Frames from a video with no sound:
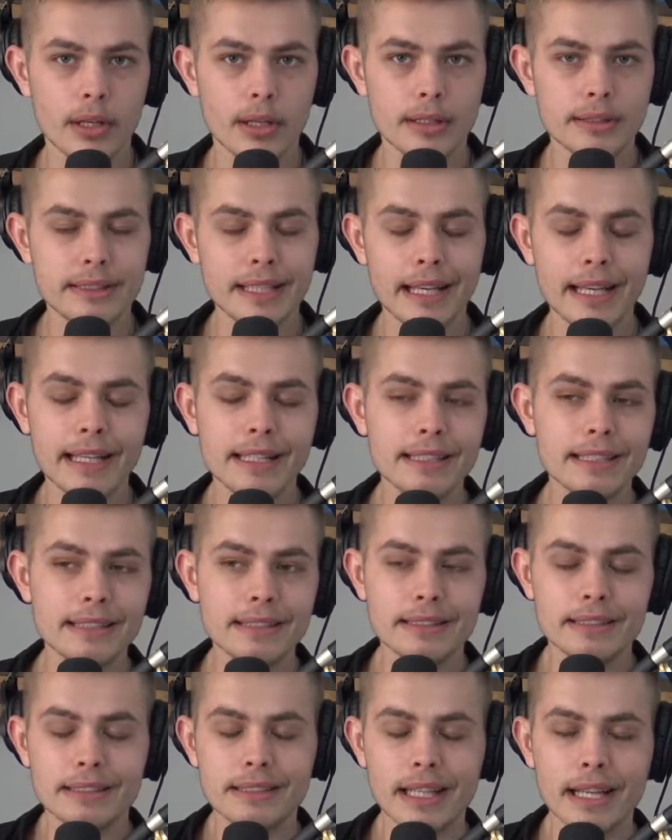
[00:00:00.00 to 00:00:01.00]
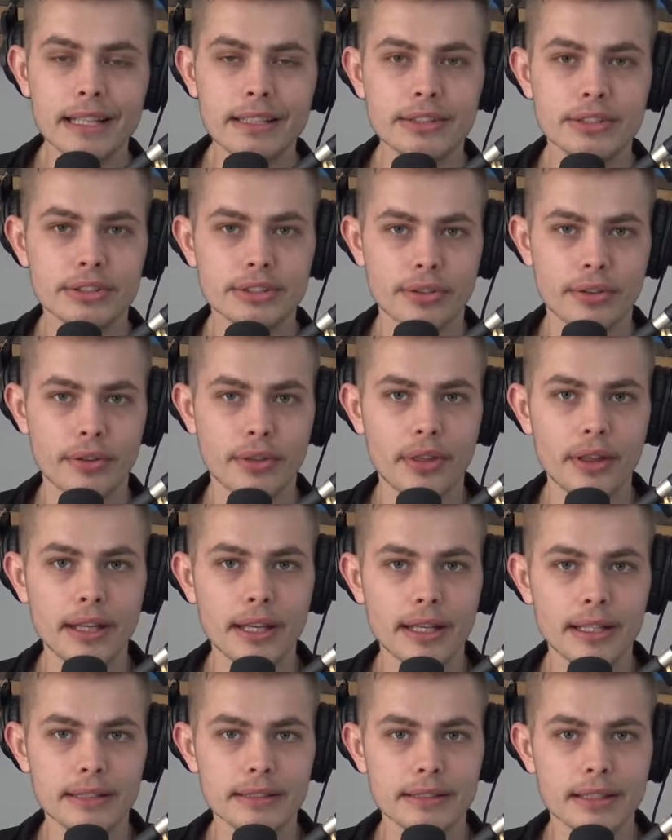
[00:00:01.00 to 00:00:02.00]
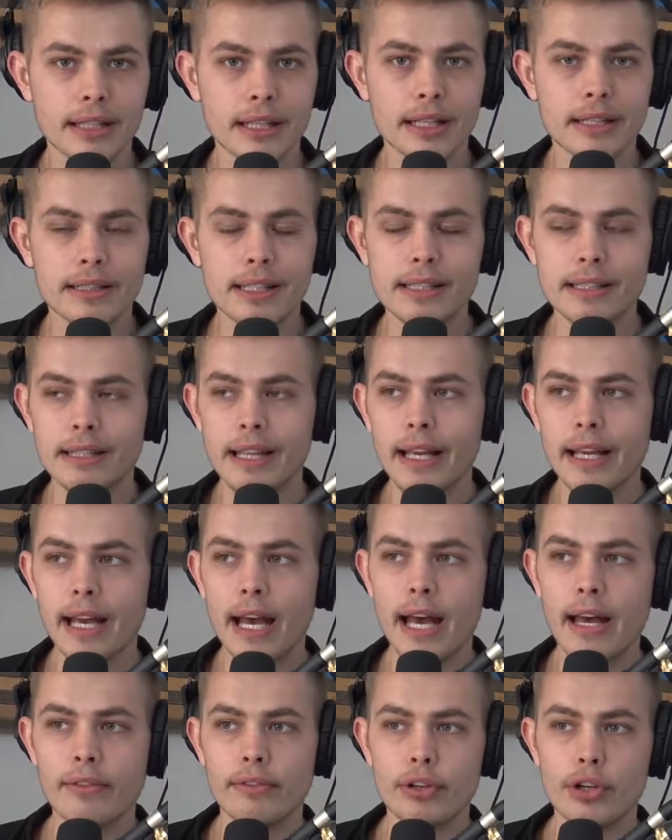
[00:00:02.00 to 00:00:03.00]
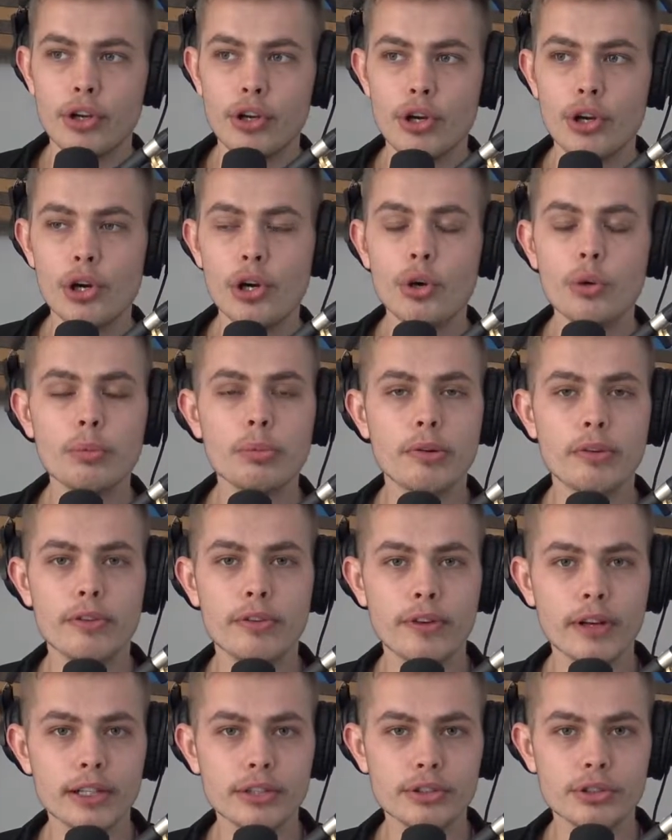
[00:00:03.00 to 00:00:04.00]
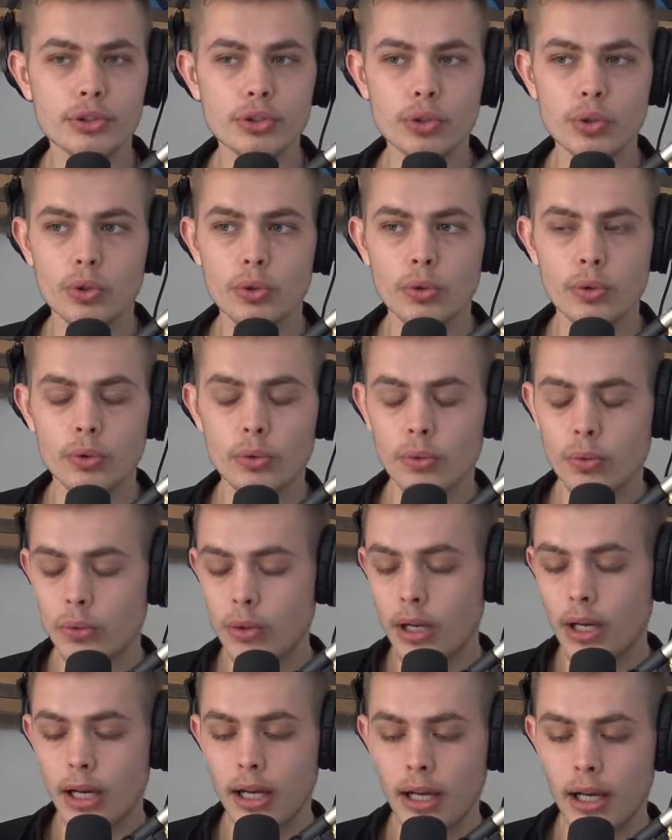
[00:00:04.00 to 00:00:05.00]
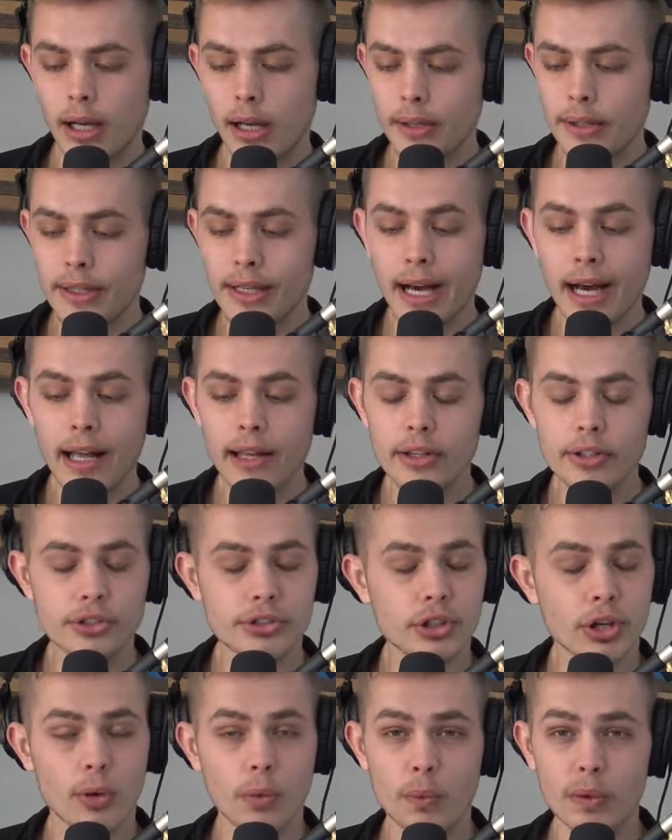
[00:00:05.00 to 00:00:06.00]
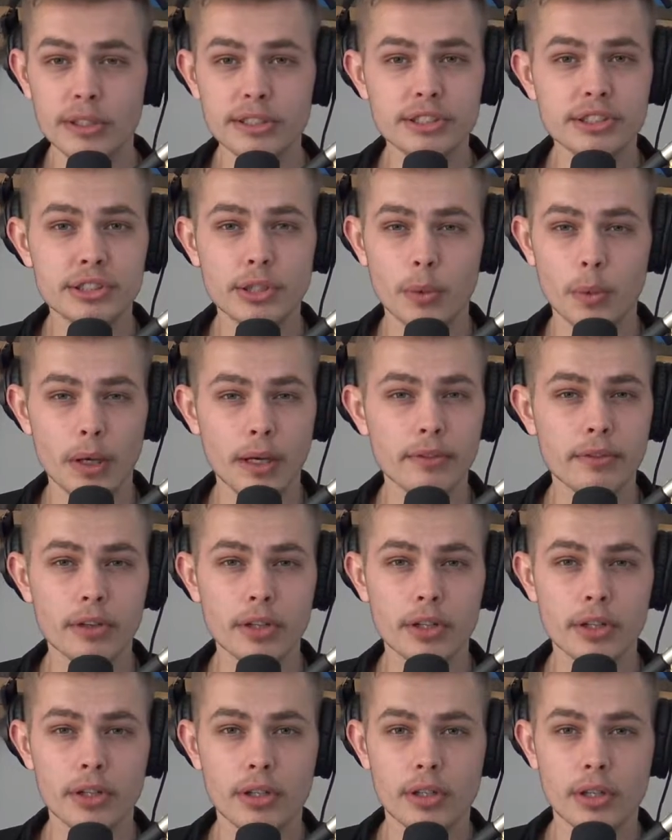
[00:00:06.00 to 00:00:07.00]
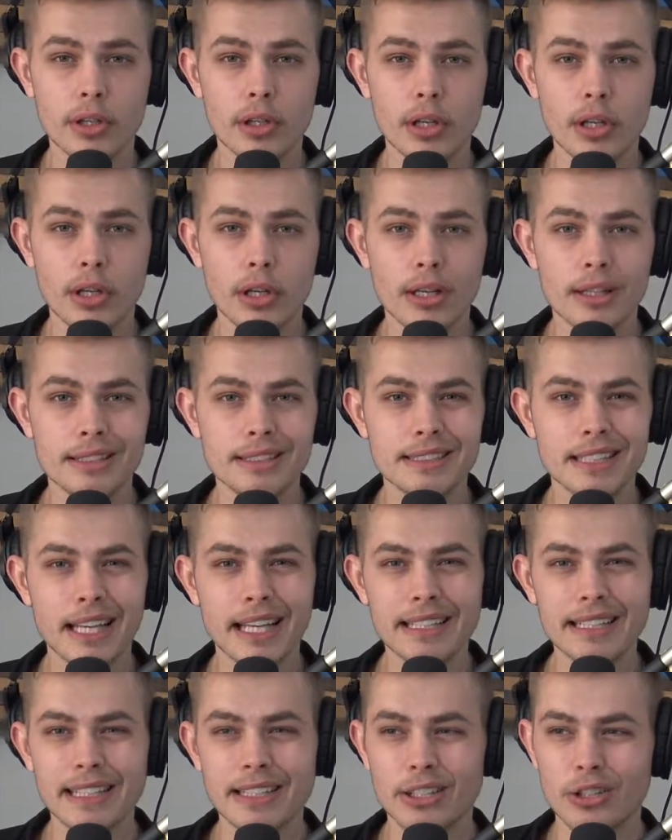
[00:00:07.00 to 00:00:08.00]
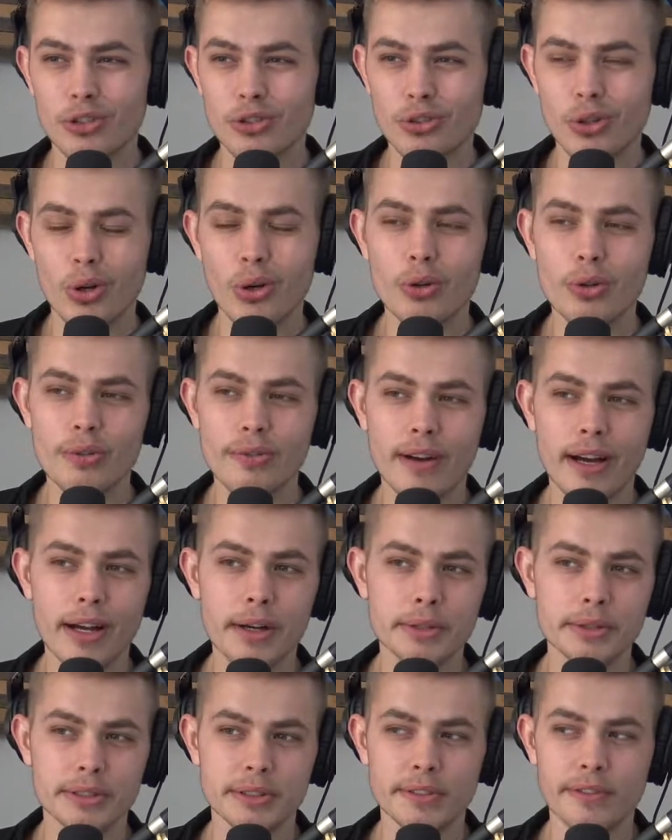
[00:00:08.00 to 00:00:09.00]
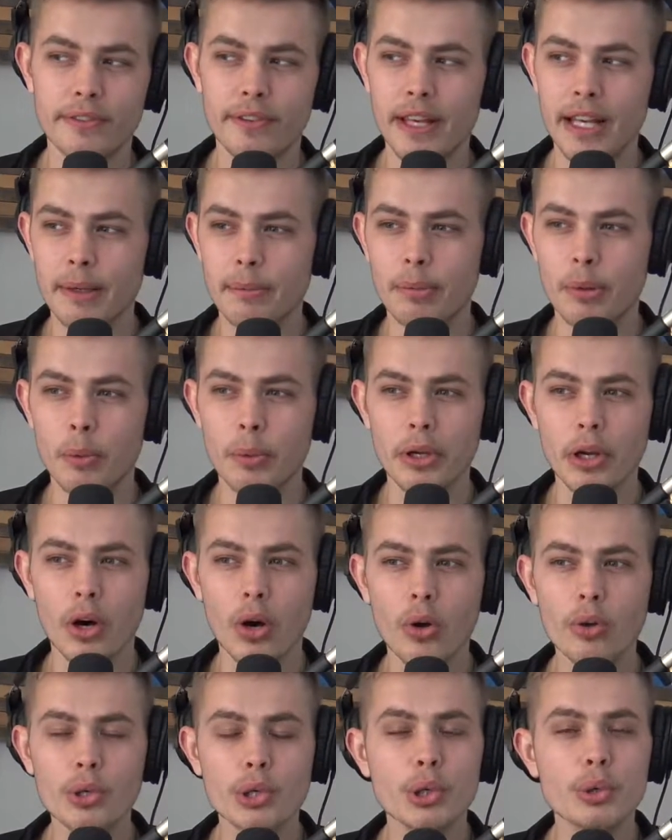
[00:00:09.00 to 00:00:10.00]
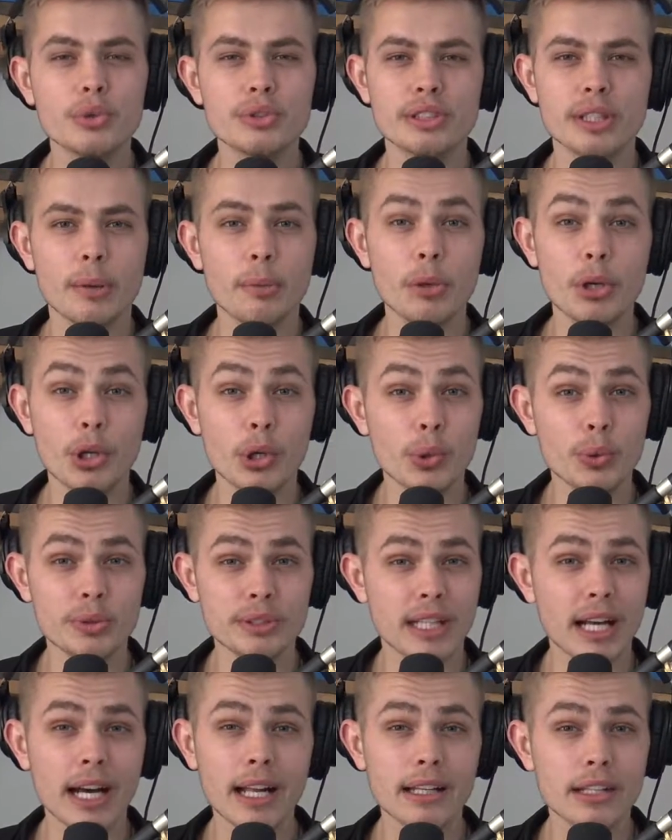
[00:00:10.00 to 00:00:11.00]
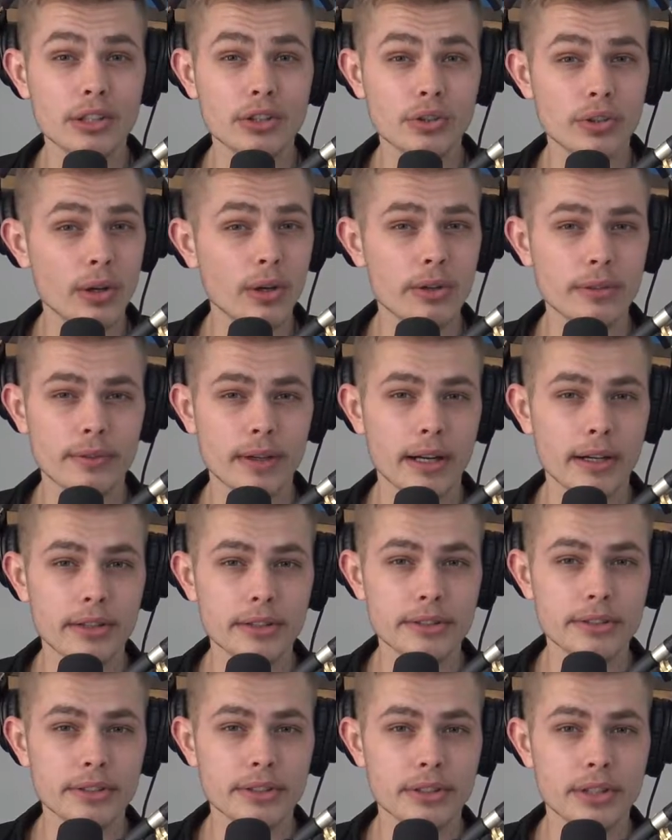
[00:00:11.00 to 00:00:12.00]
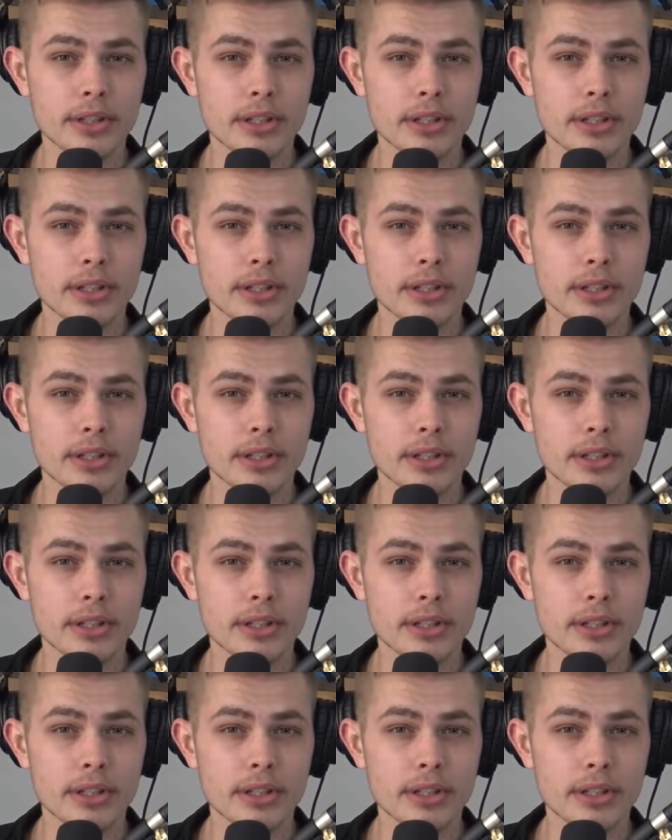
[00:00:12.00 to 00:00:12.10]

taking these stances on things that they have no professional uh, knowledge on whatsoever, saying that the coronavirus is fake, but we all know somebody who's gotten the coronavirus.